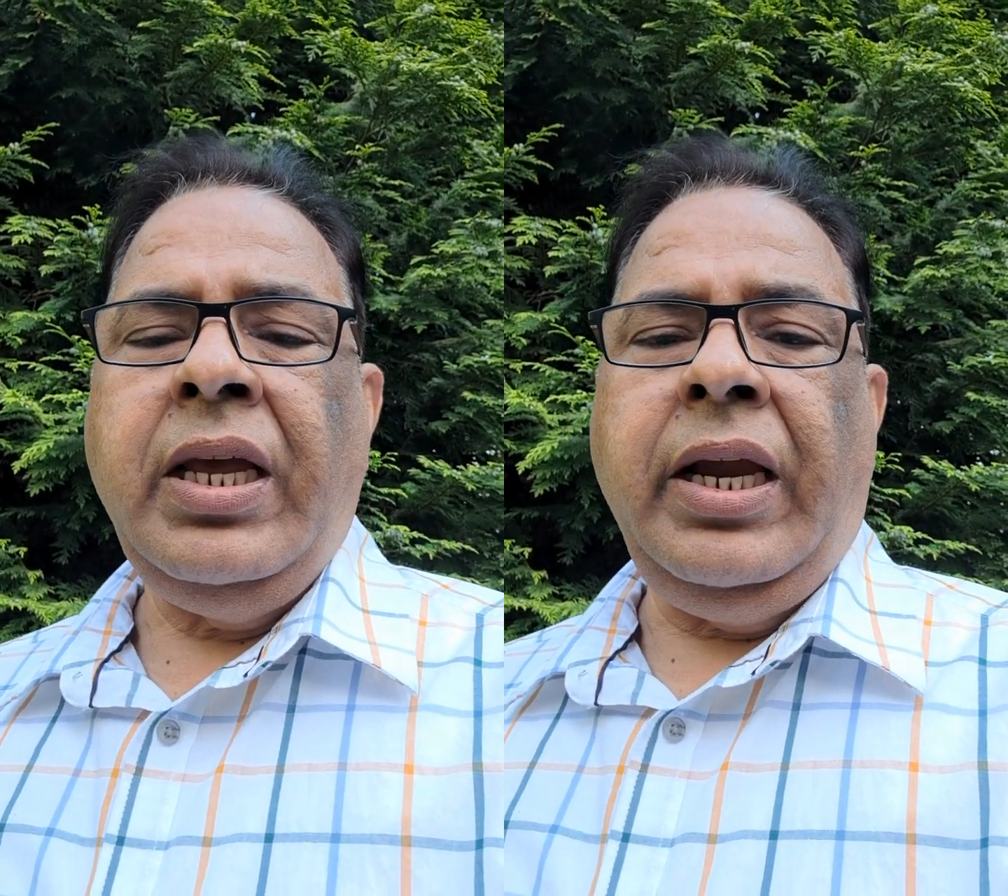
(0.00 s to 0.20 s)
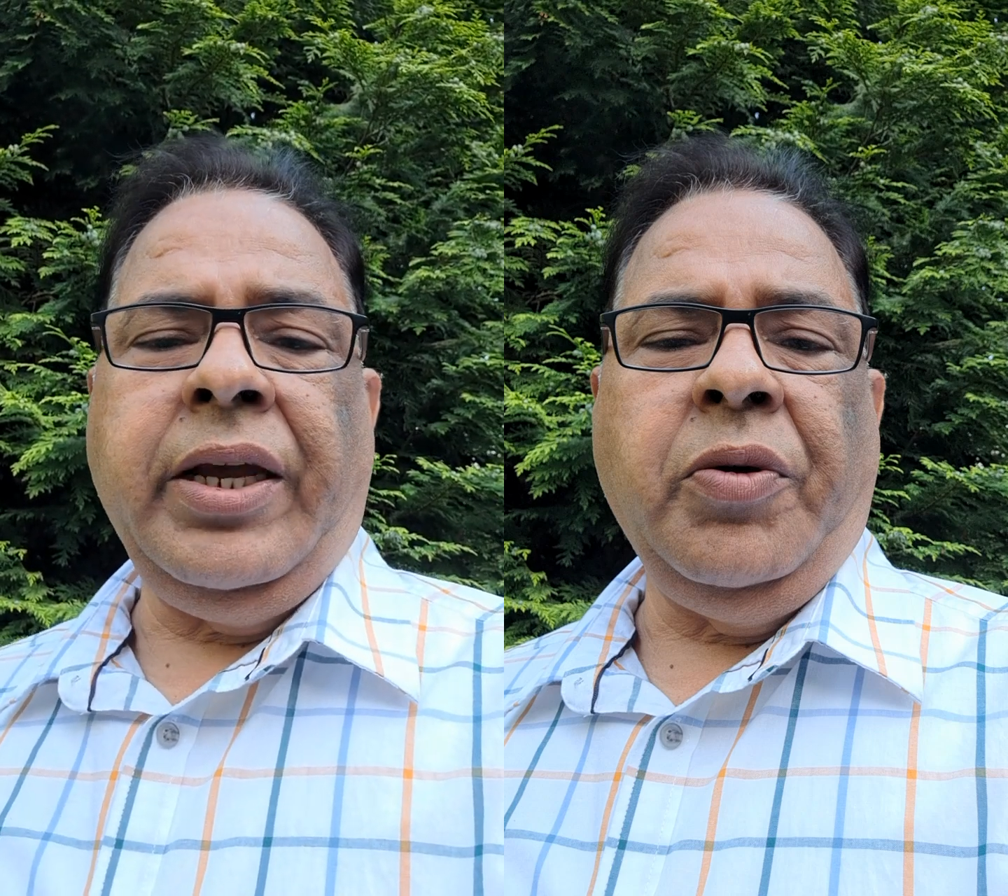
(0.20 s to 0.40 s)

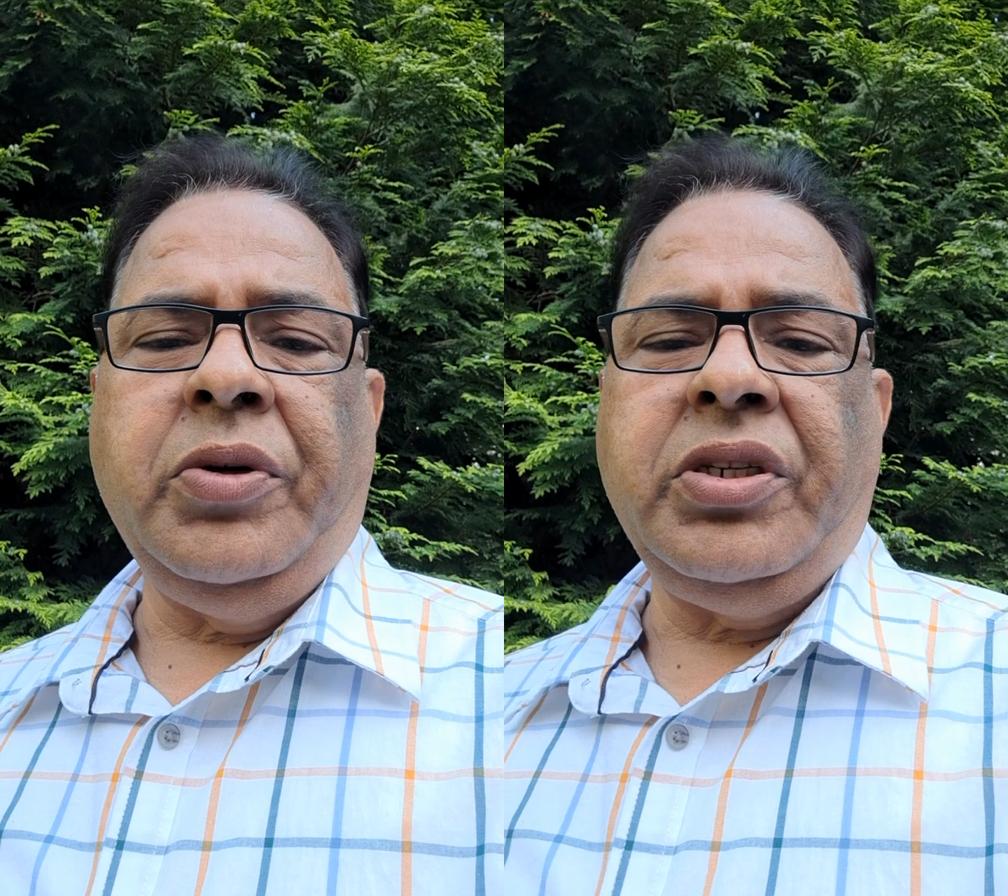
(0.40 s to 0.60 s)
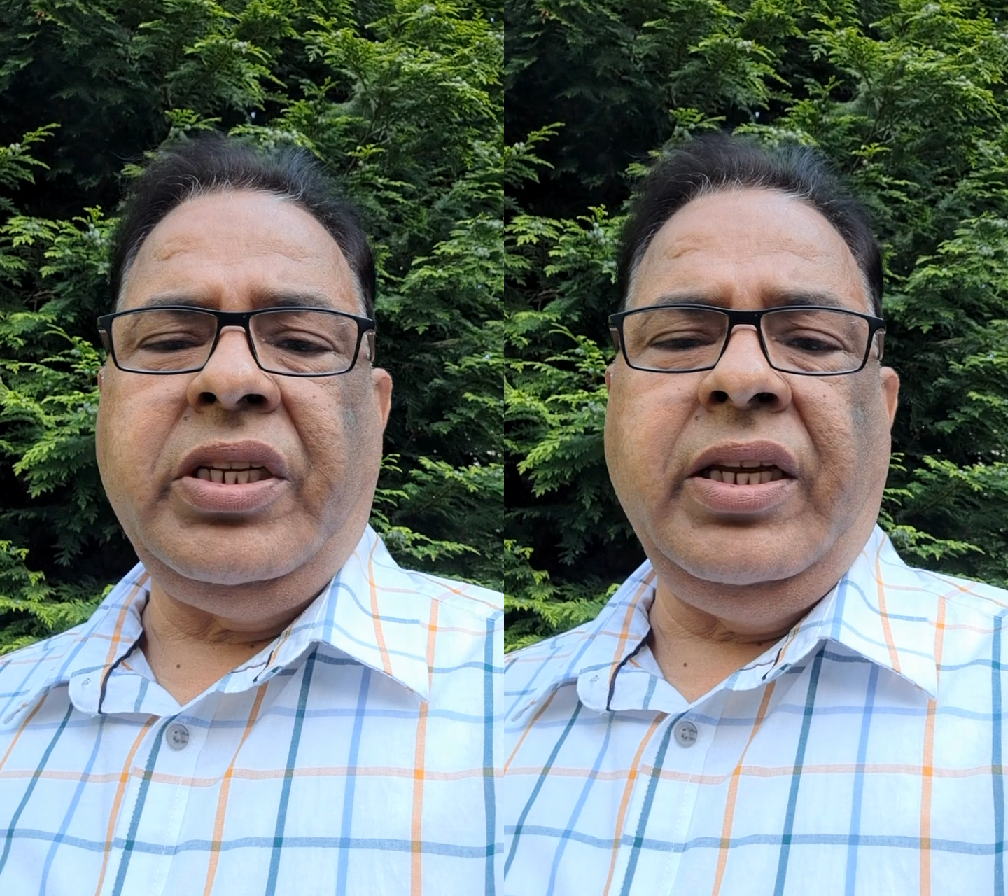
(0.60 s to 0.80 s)
Like you
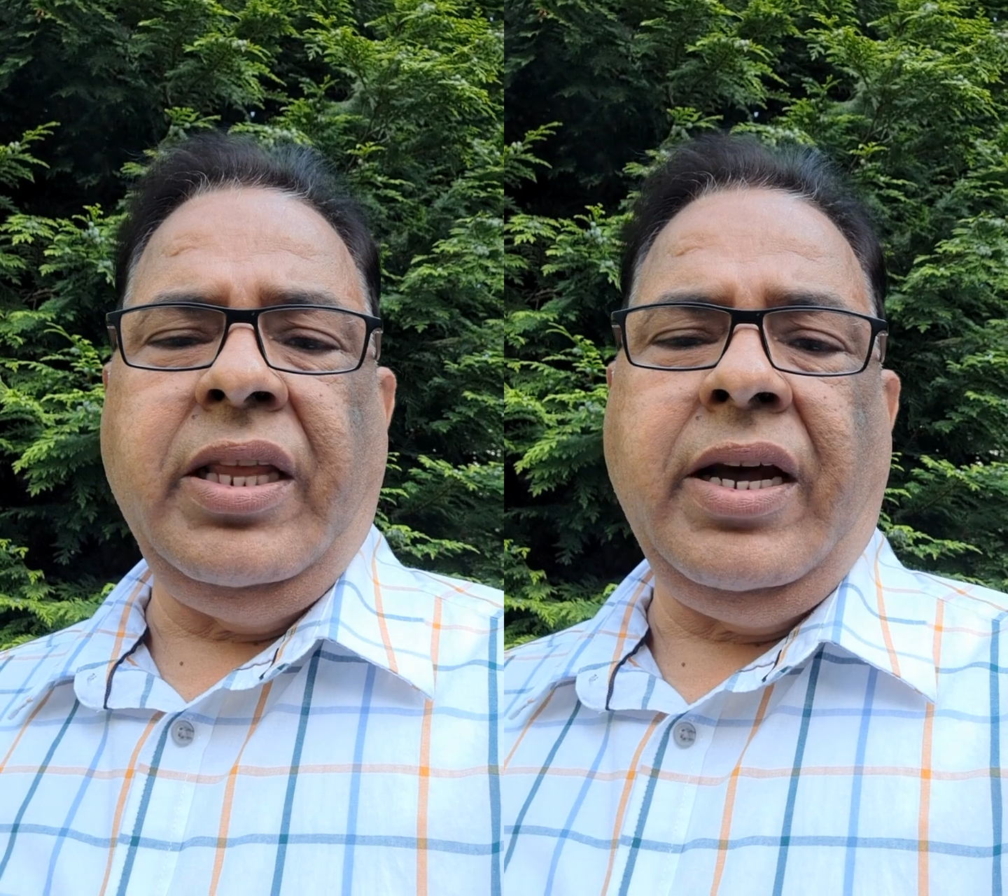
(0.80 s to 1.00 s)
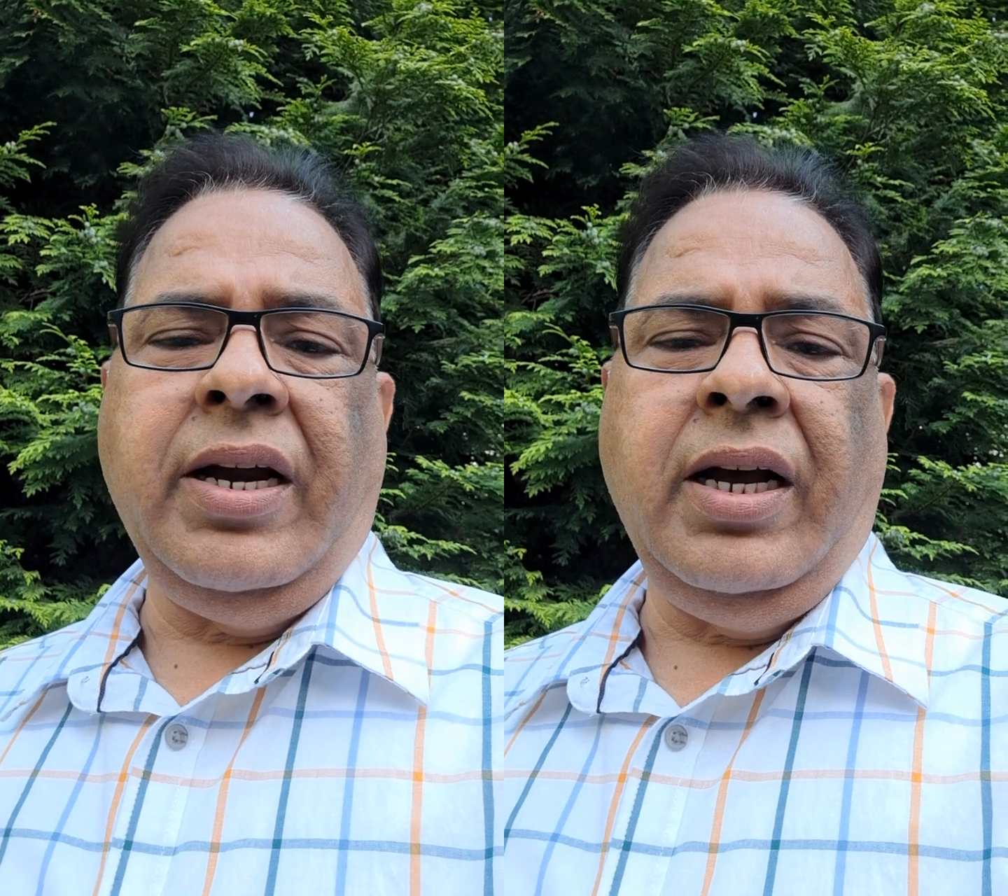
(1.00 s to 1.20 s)
could say
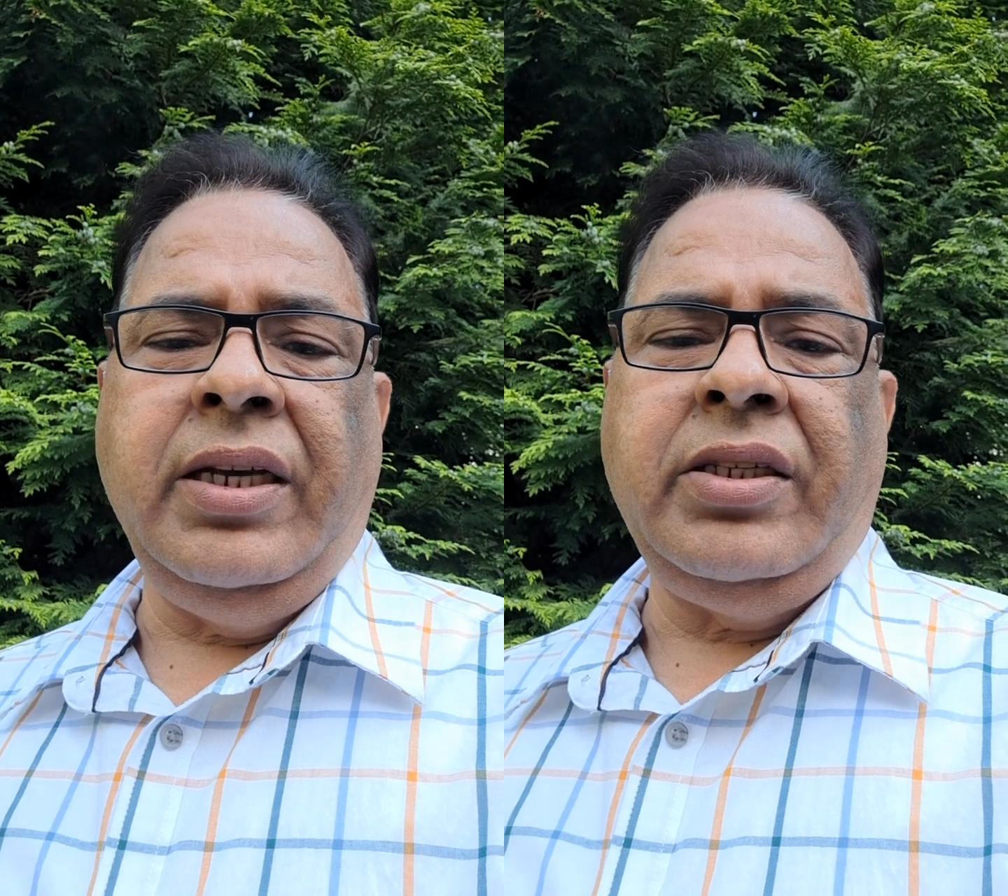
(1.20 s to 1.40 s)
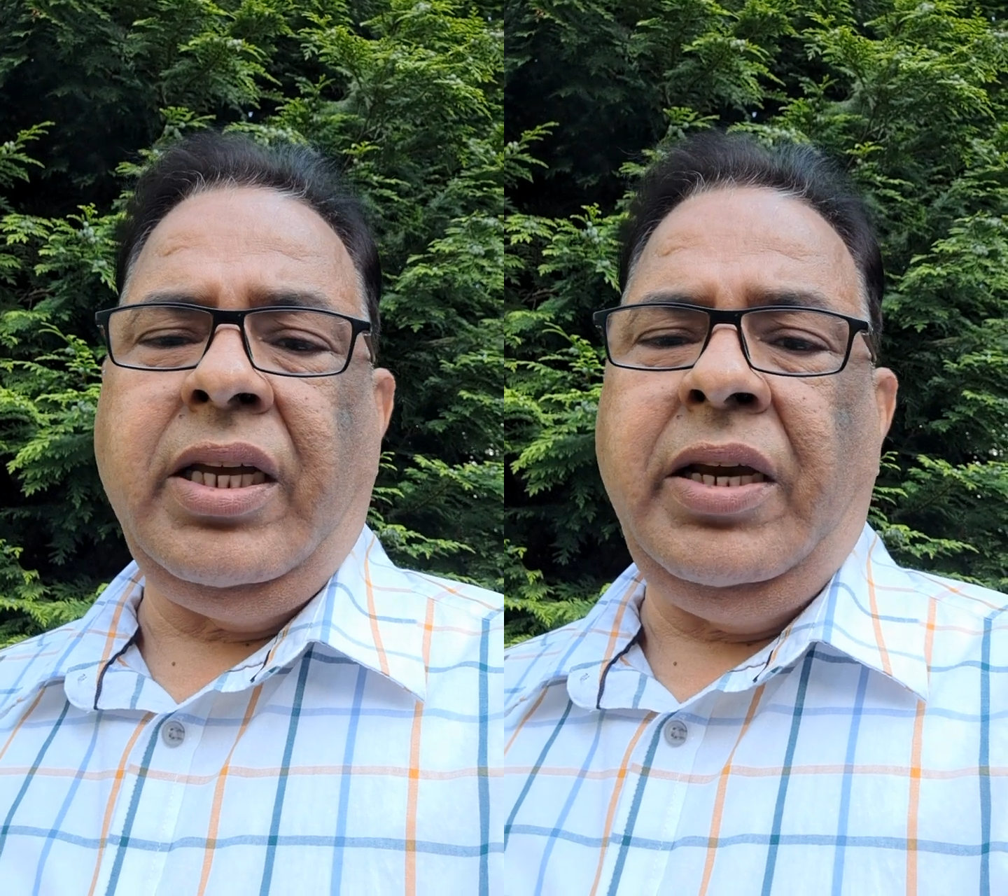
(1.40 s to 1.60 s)
that I
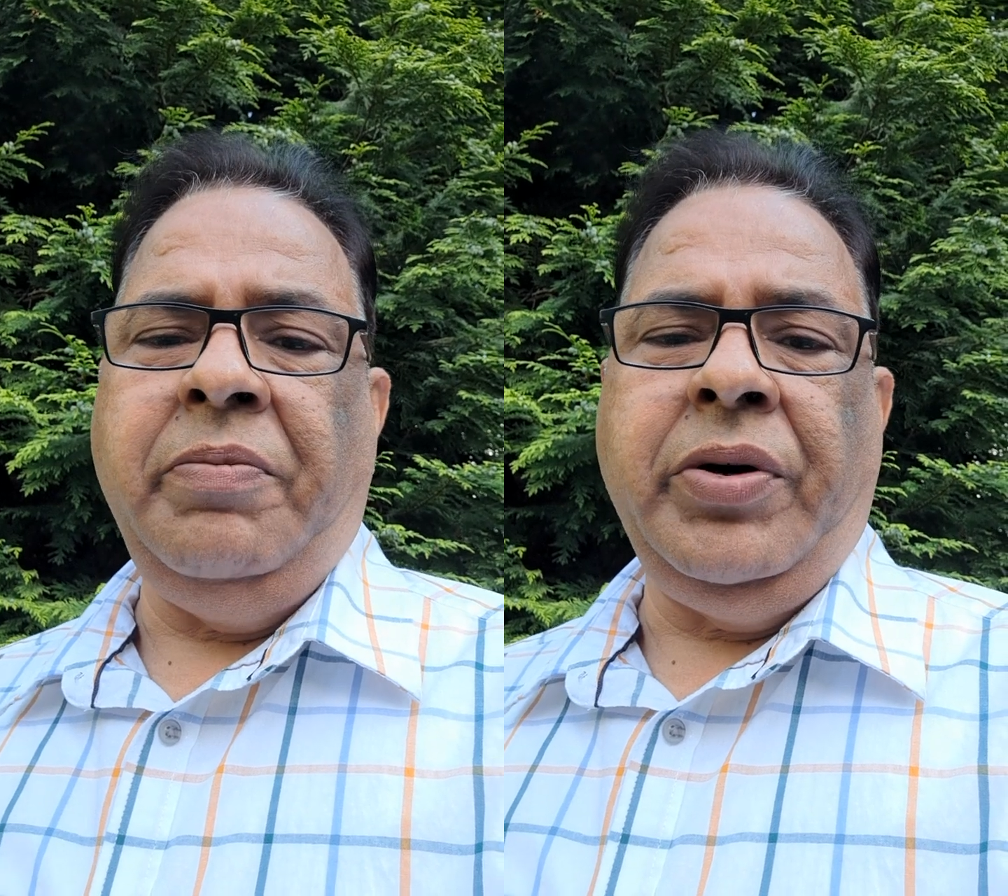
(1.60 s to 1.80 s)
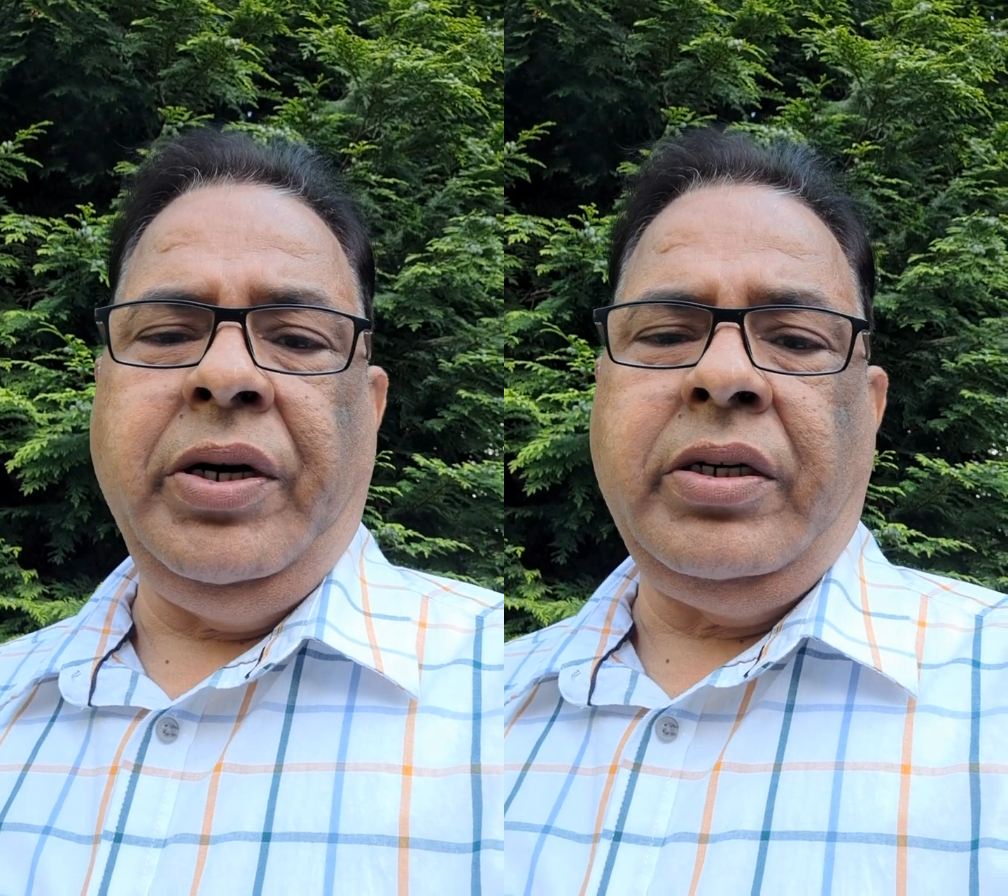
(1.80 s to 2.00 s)

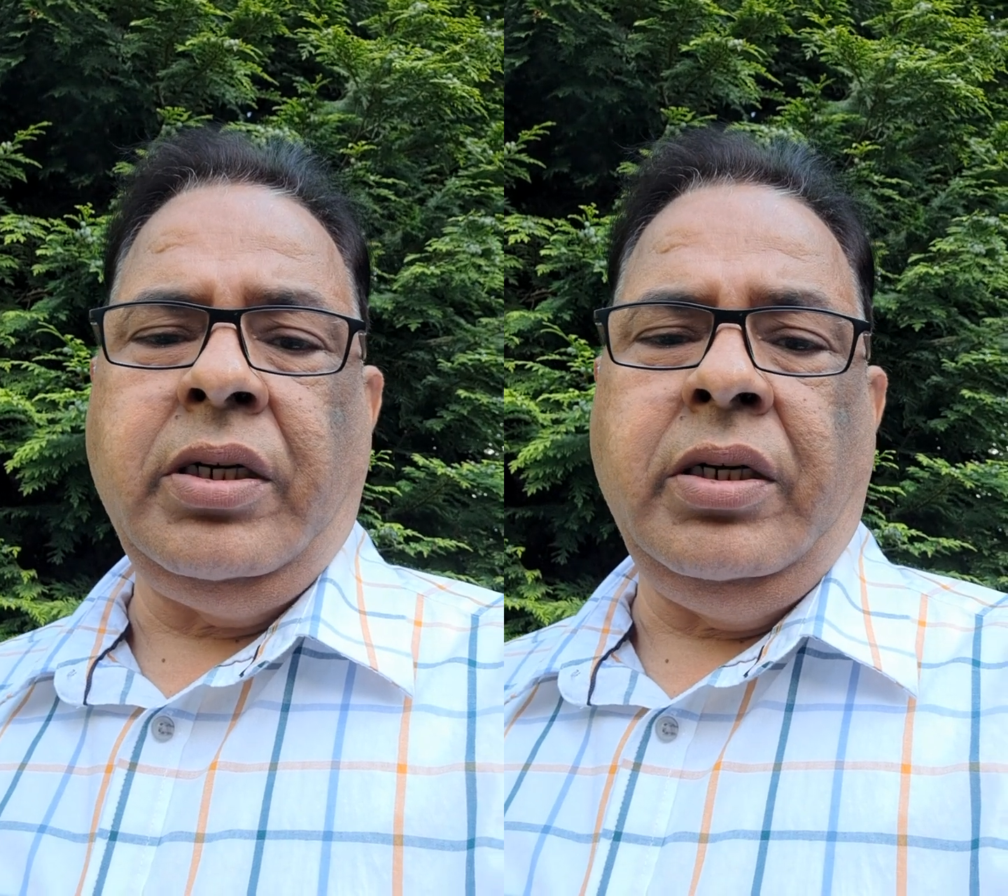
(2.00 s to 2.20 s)
celebrate